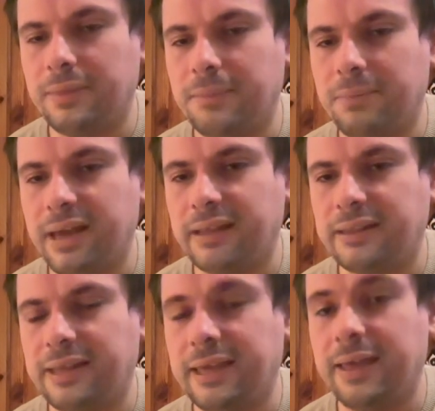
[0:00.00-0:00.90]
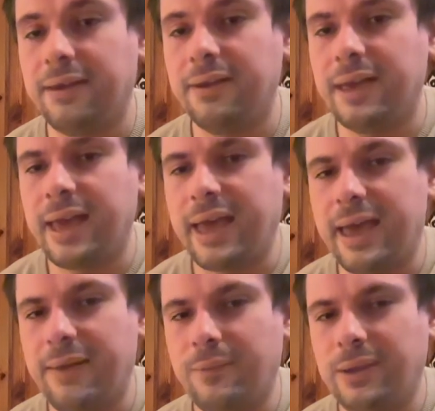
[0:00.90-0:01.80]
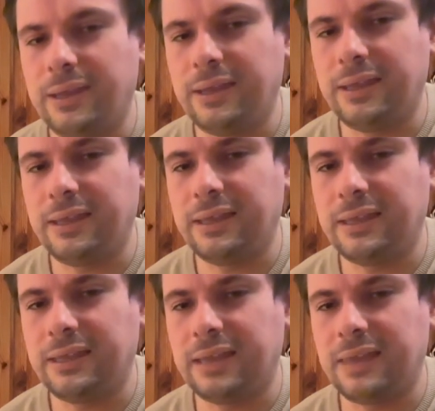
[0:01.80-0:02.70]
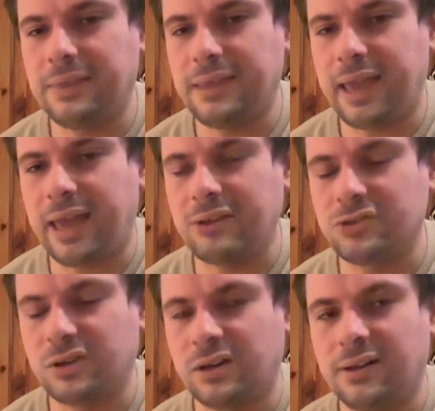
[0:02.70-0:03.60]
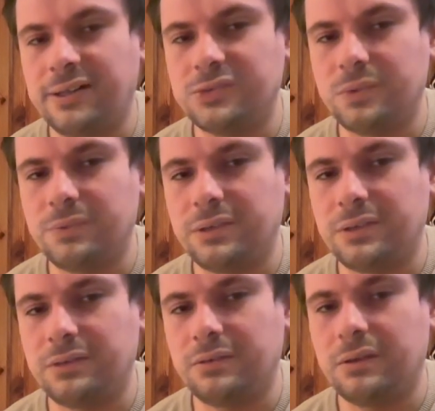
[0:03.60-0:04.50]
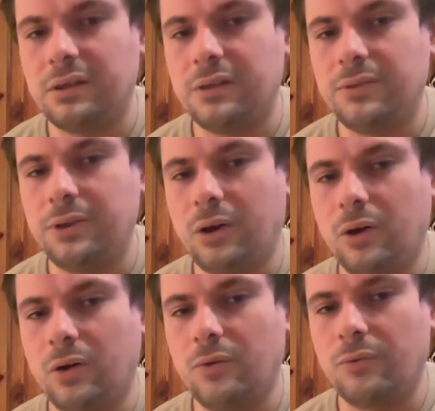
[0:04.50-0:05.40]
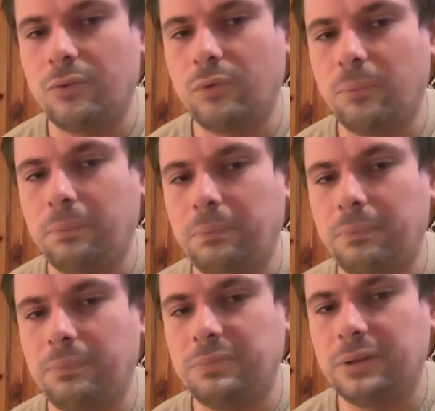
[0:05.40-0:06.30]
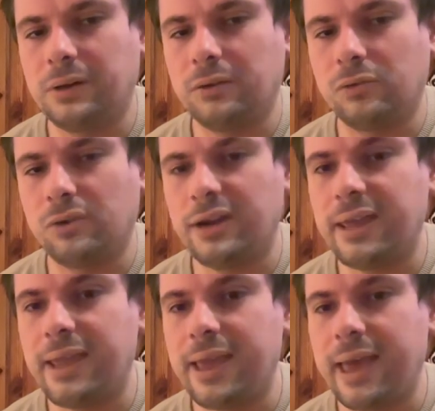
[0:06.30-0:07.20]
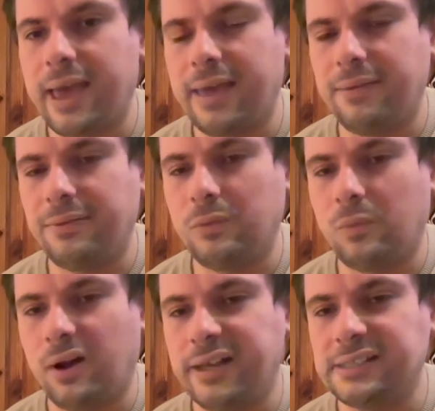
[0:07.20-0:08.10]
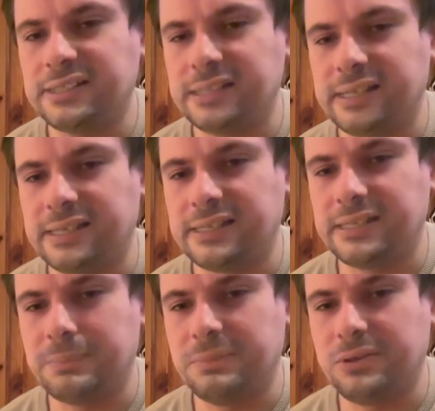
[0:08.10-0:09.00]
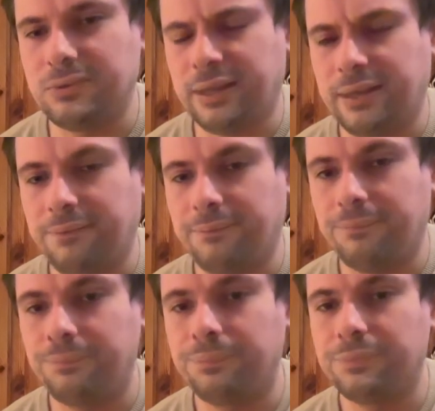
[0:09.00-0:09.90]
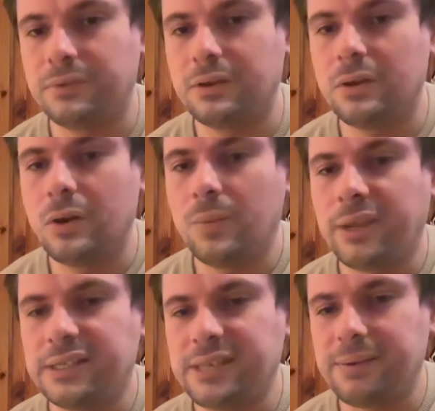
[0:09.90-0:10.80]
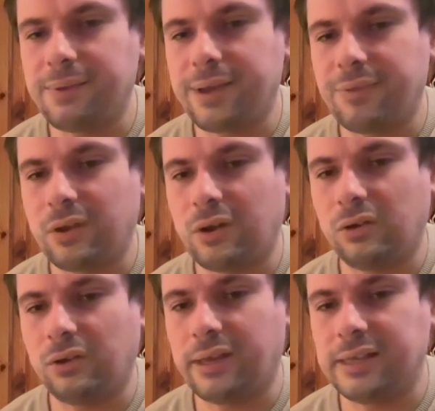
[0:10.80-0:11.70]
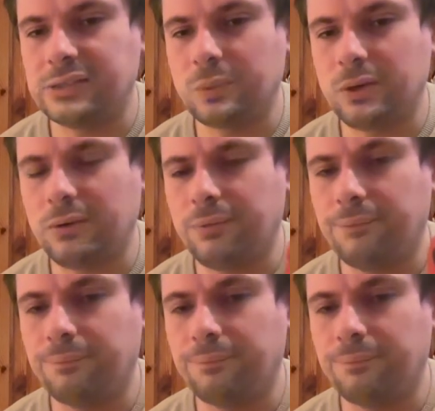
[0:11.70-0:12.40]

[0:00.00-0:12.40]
back there, and we get the actual eyes with the overall dark grey and the white slits in the middle there. We can see we have the collar as well.